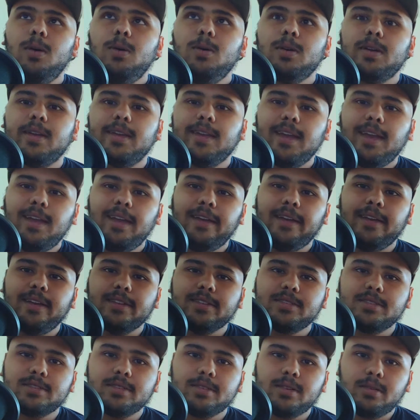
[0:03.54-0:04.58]

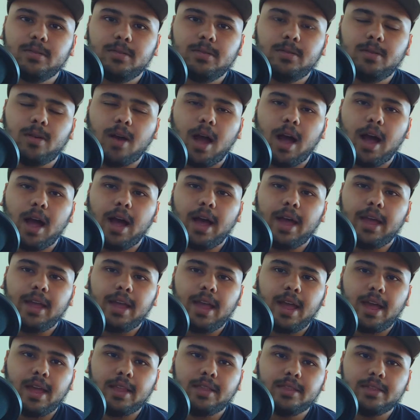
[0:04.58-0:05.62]
Okay, so
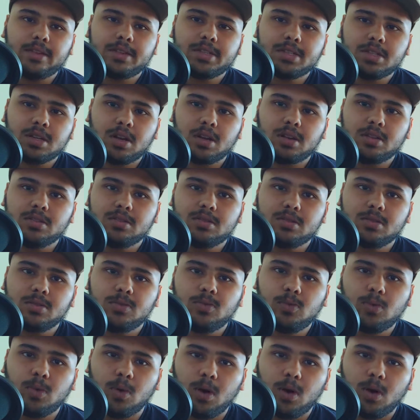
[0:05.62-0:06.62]
I had the chance to